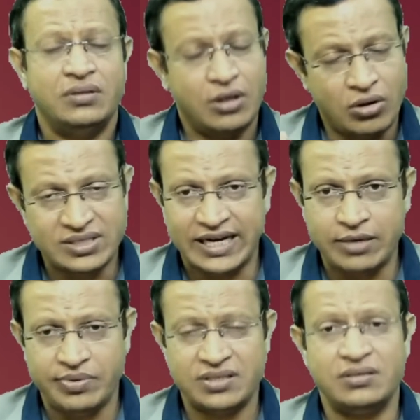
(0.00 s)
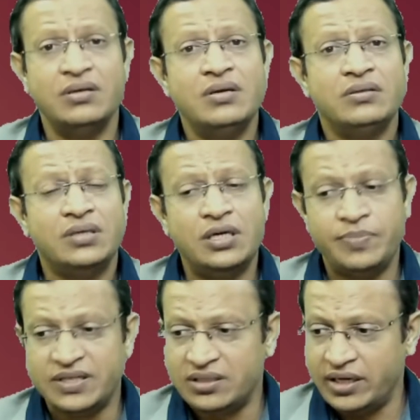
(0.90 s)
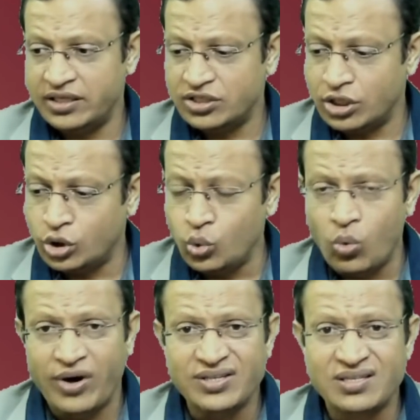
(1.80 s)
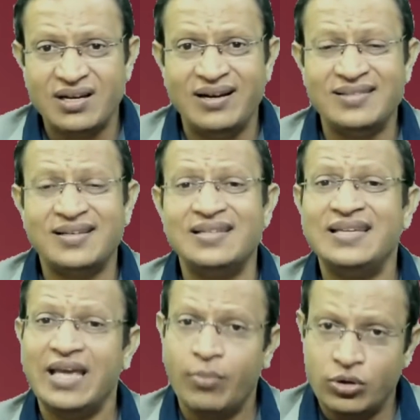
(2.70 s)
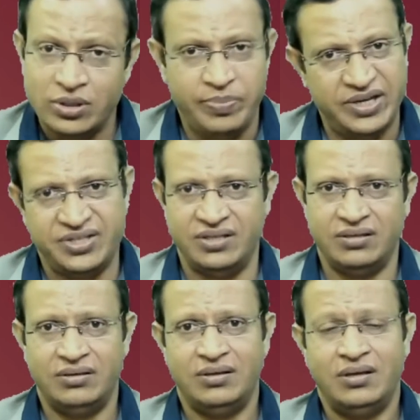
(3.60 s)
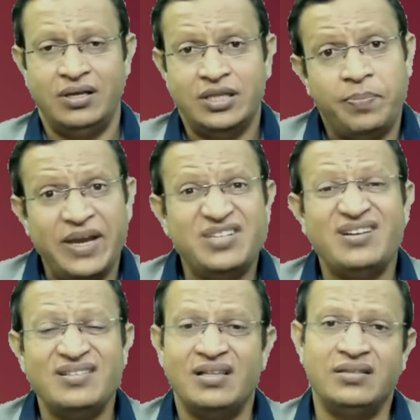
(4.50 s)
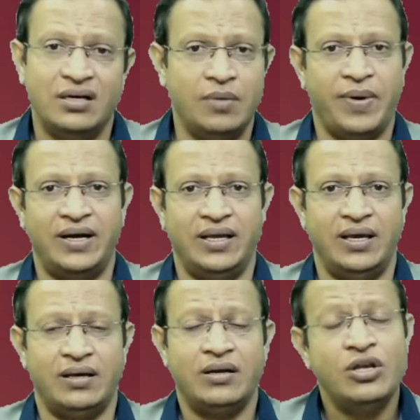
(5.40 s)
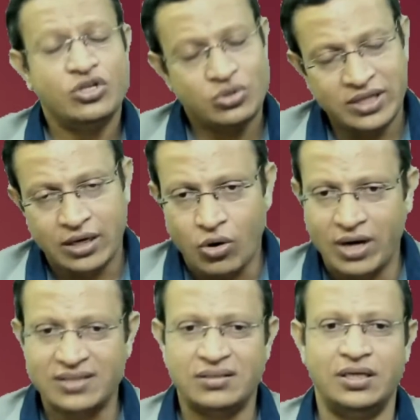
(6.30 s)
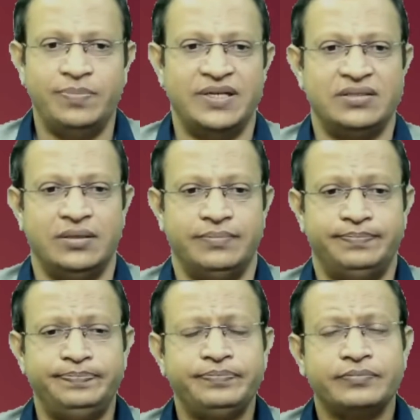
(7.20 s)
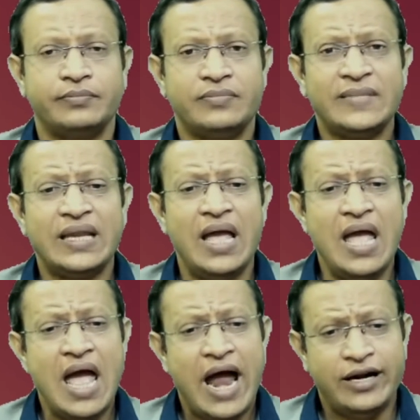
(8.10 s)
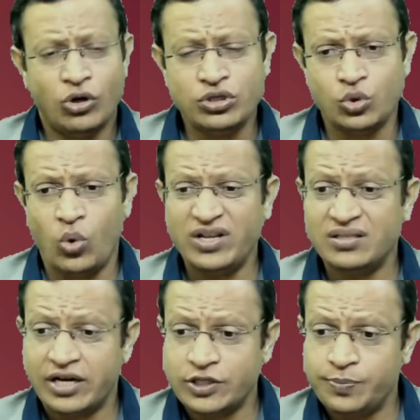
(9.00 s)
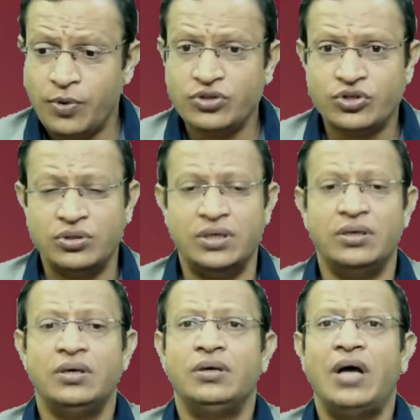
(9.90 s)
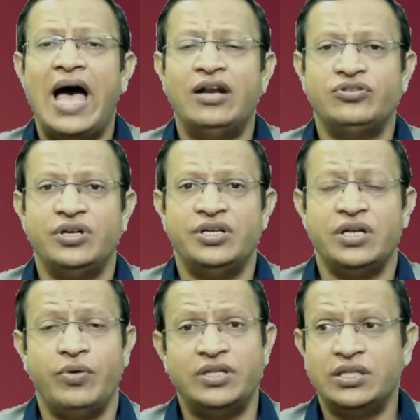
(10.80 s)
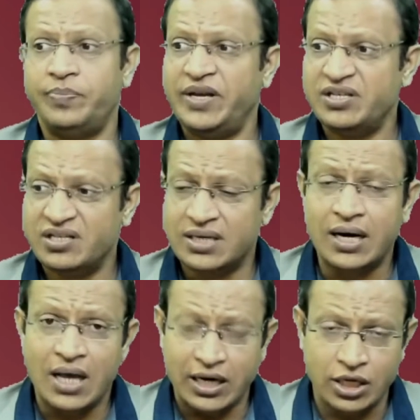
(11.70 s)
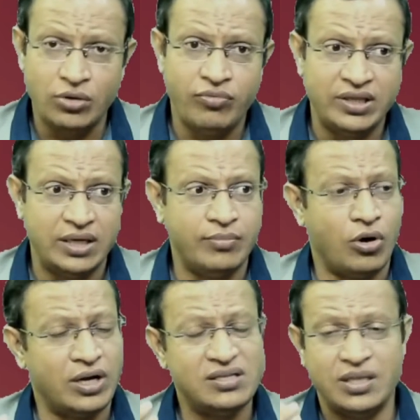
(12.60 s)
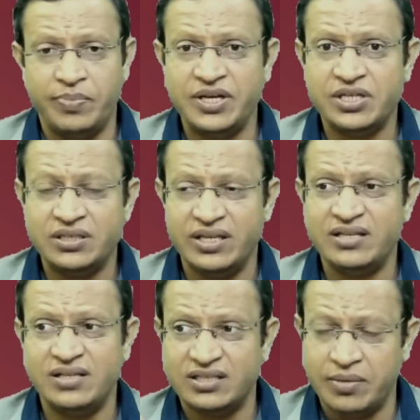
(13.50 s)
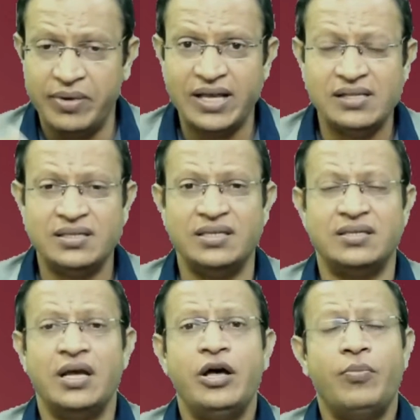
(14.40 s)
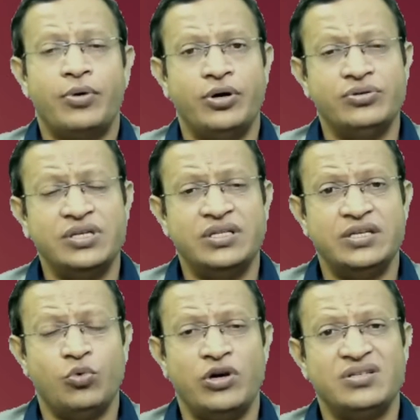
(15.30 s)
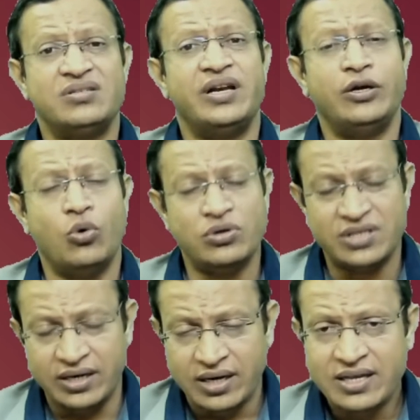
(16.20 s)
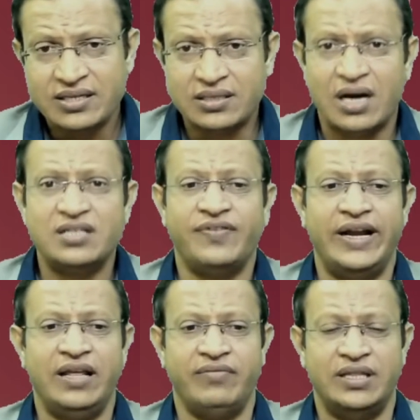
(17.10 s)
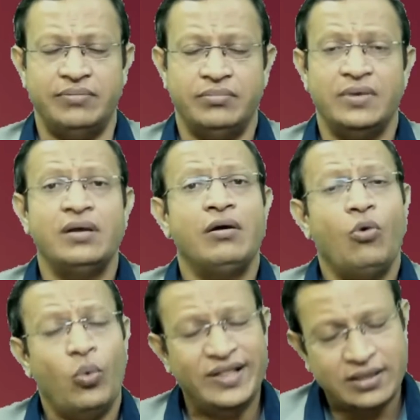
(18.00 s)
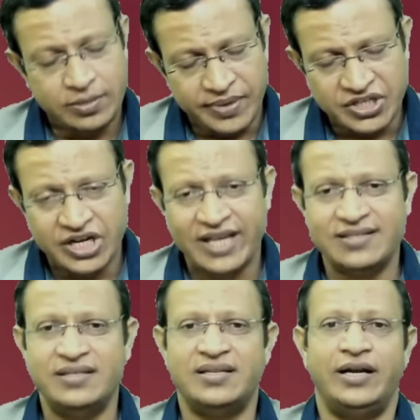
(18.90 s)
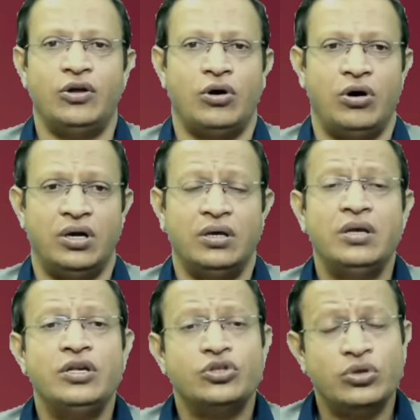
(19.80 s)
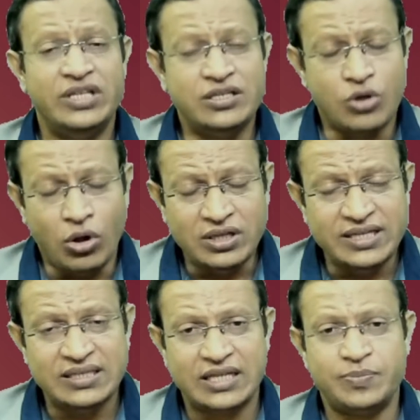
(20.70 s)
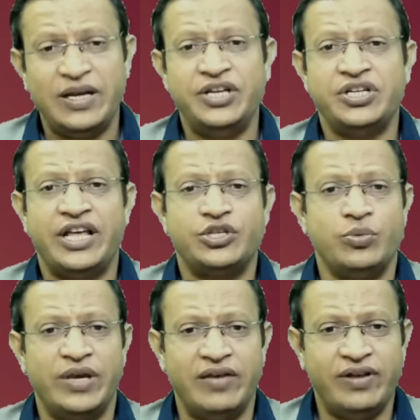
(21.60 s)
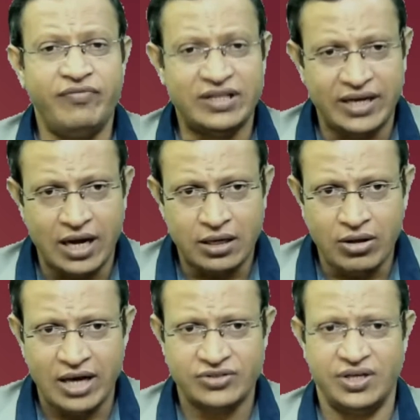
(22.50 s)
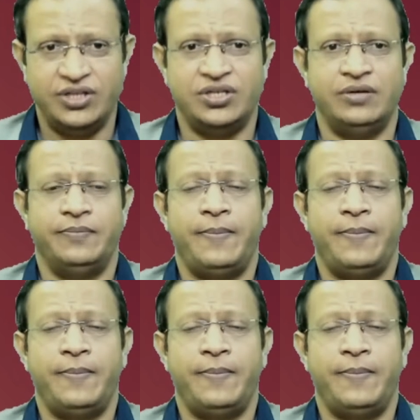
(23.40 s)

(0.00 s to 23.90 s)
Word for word: They're all second person. Third person is the two voices are discussing about the patient. The patient is the third party here. So they are called as third person. And also, what is the response to the hallucination, whether the patient start arguing with them or else the patient thinks that somebody else is producing these voices and goes and starts fighting with them, whether the patient has insight or not. So these all these explanation has to be given with regard to hallucination.